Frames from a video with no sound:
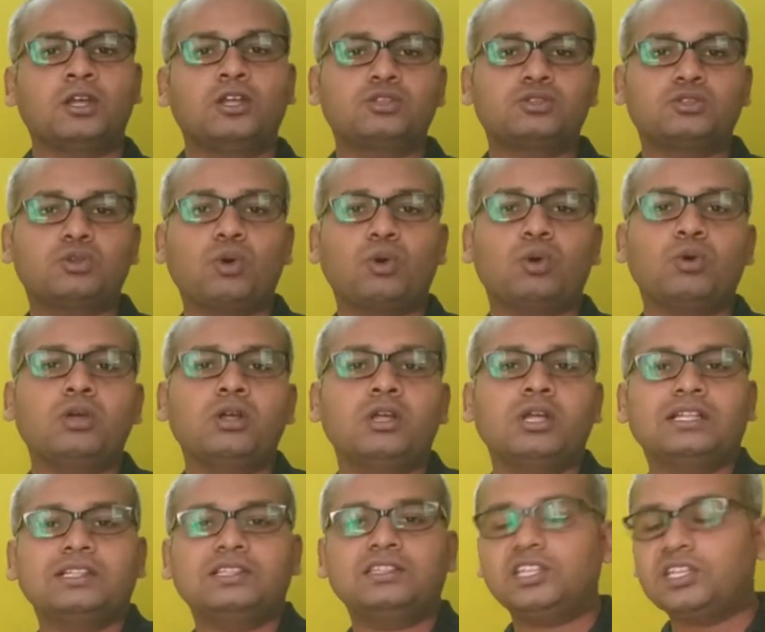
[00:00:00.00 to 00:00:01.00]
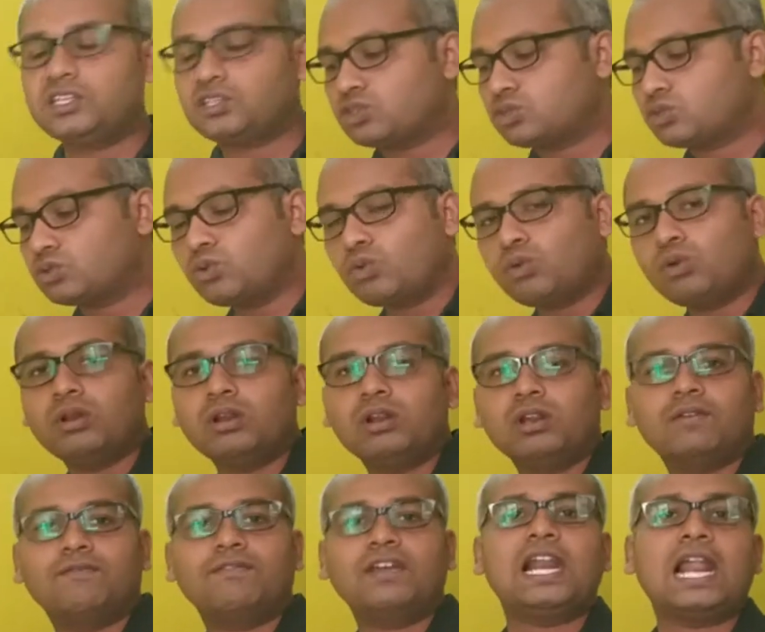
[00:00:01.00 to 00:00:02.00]
So this tool
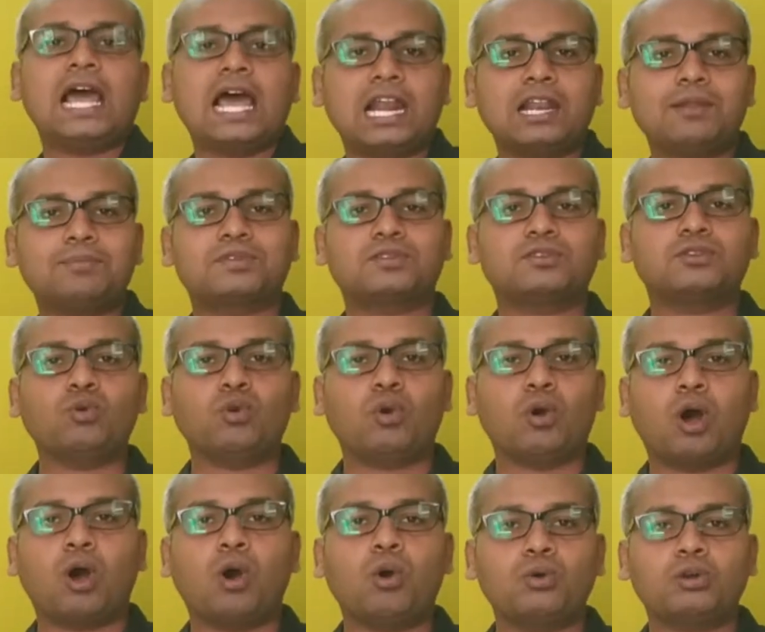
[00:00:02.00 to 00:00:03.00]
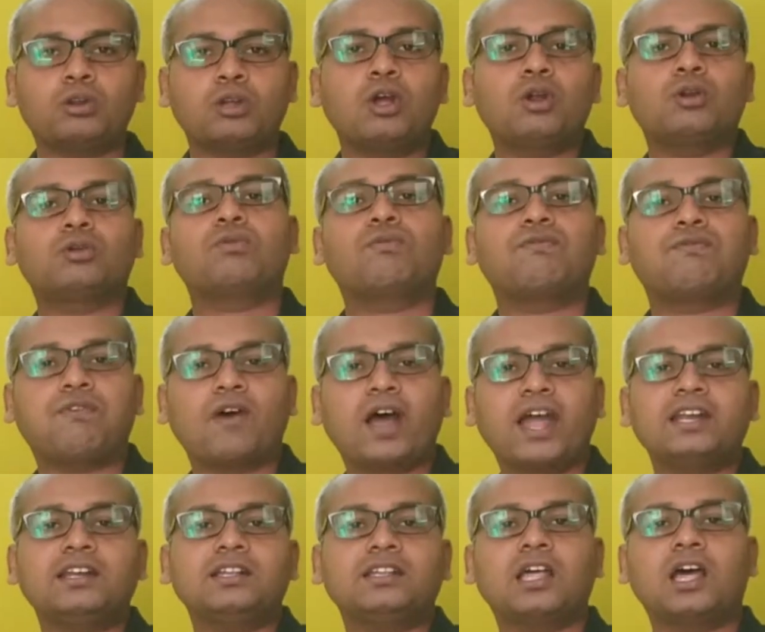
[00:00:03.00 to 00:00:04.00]
will help you out to
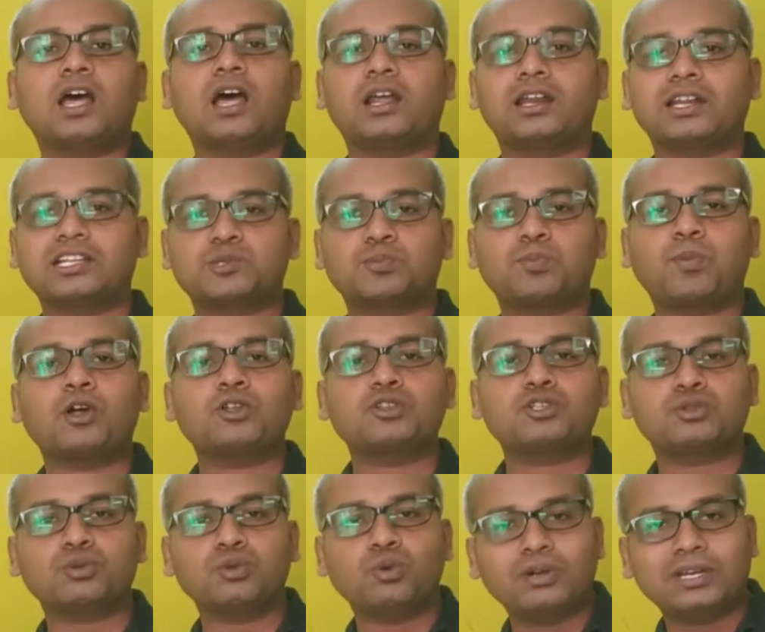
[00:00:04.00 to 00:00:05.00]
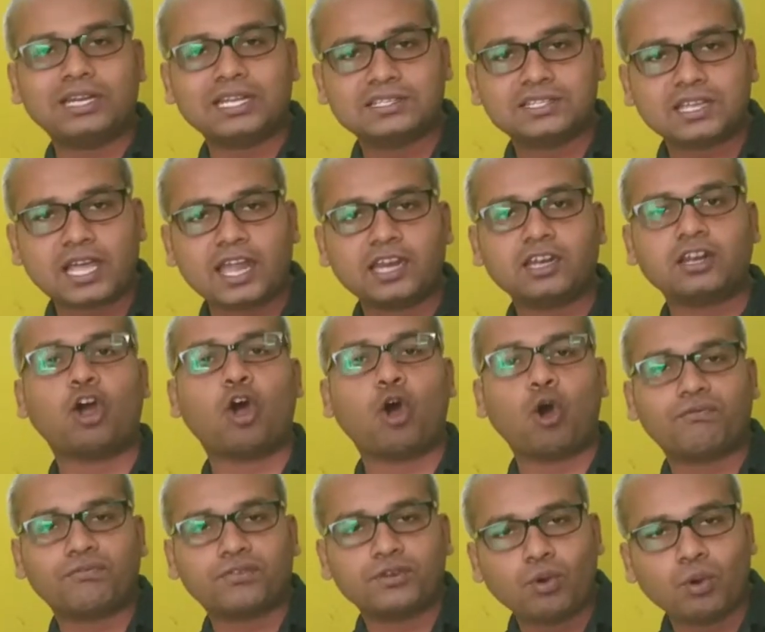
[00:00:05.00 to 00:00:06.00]
find the responsive design
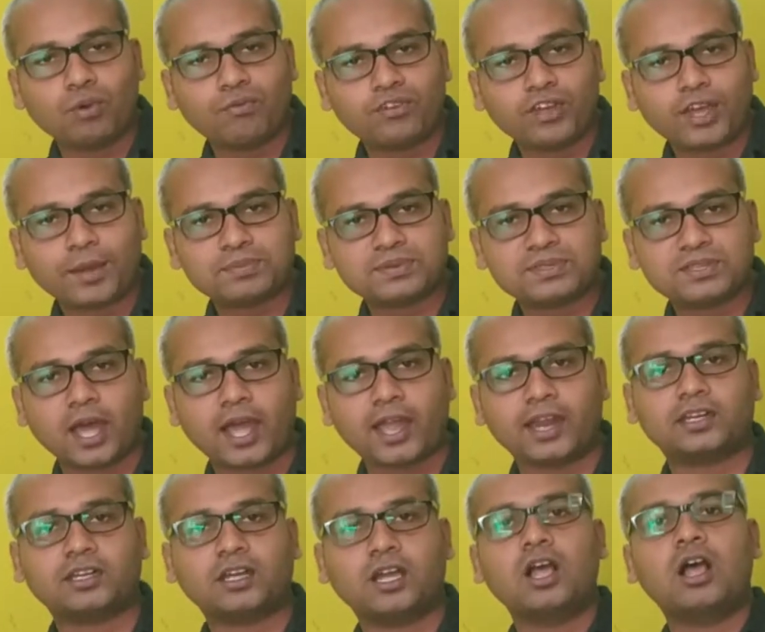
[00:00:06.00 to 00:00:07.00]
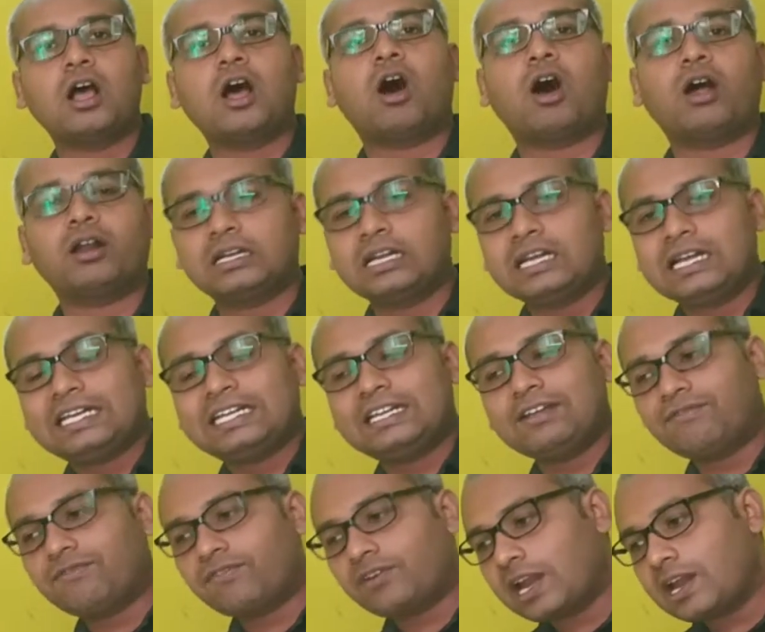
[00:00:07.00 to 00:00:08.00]
of your website on
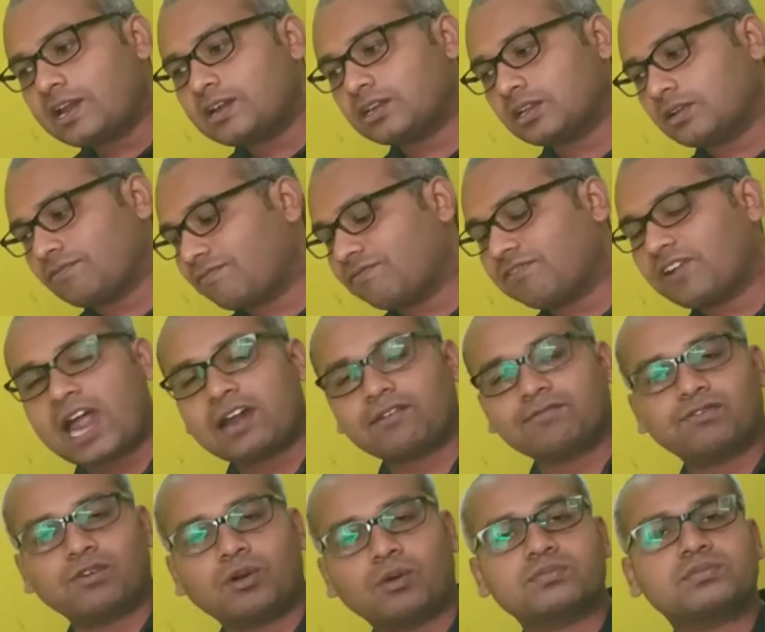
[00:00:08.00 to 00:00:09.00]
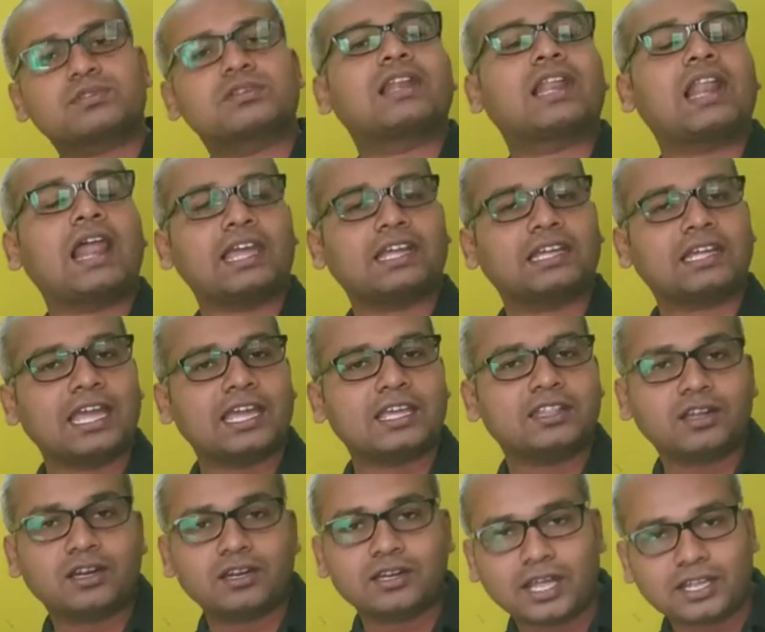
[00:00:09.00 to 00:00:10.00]
different platforms like
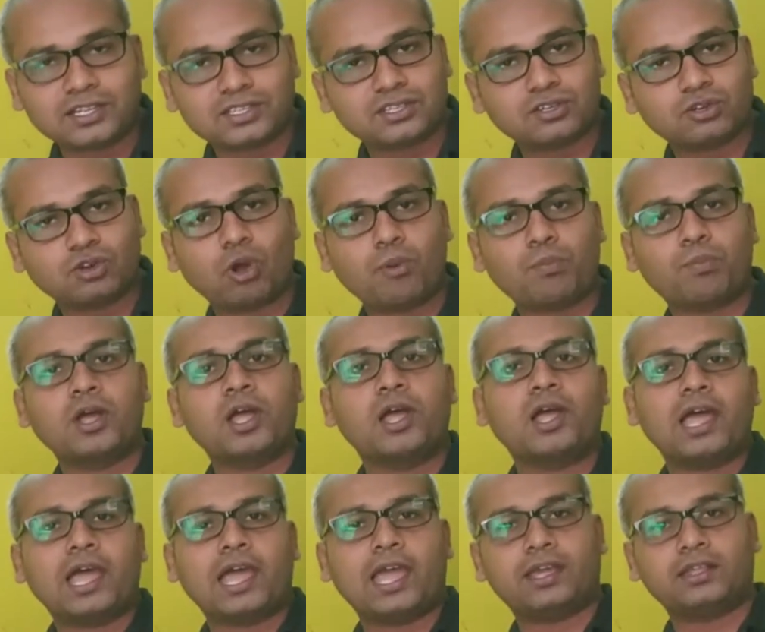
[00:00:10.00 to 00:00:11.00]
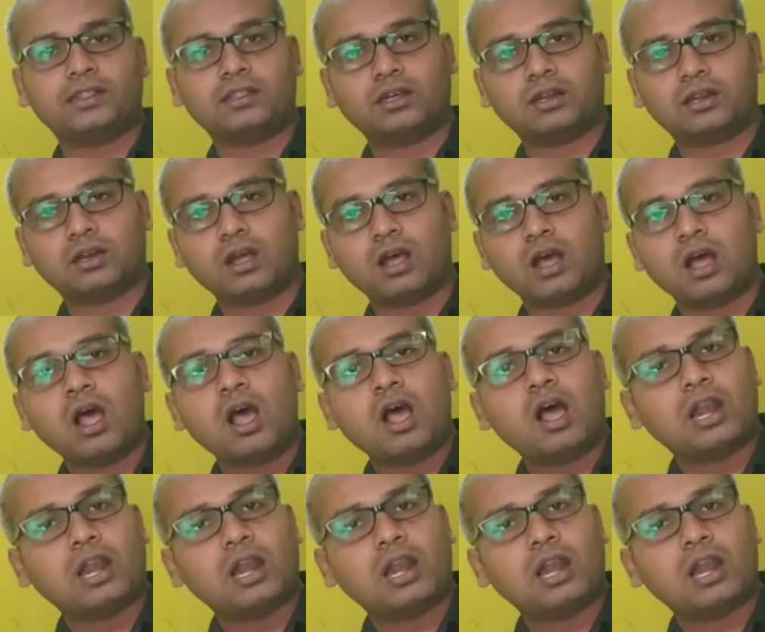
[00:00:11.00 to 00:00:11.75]
either desktop, either